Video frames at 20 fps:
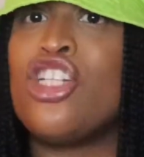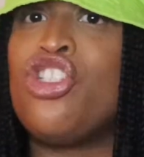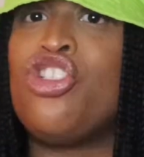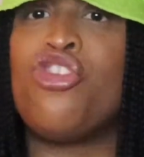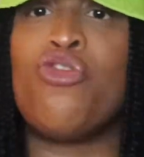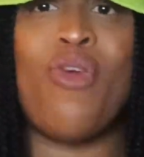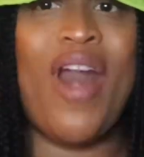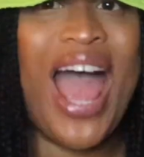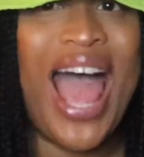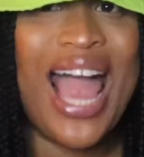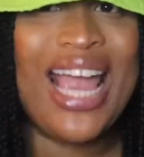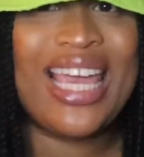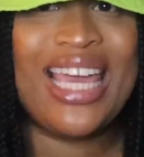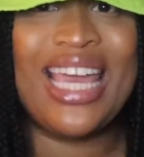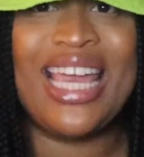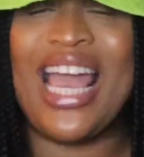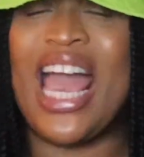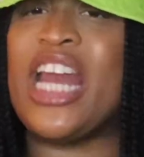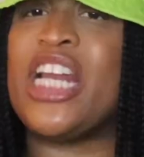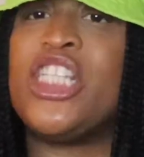
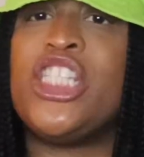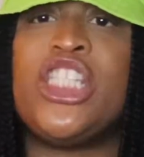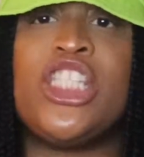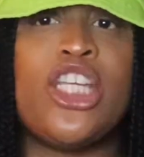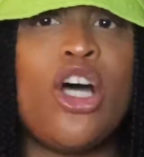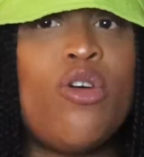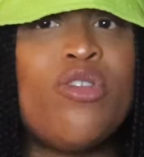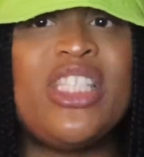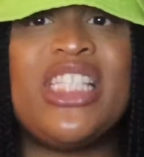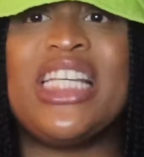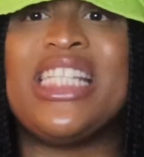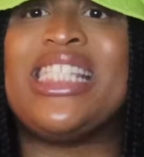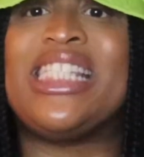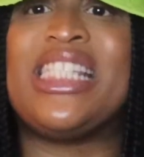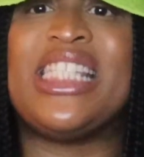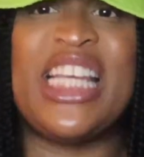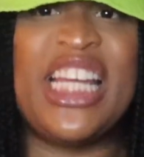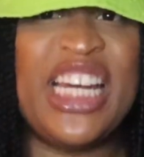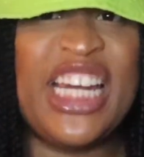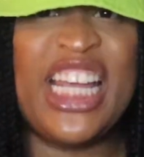dragging, and insulting
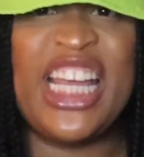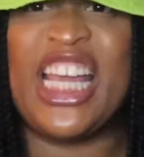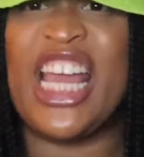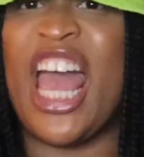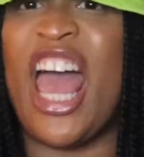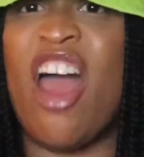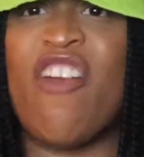Sydney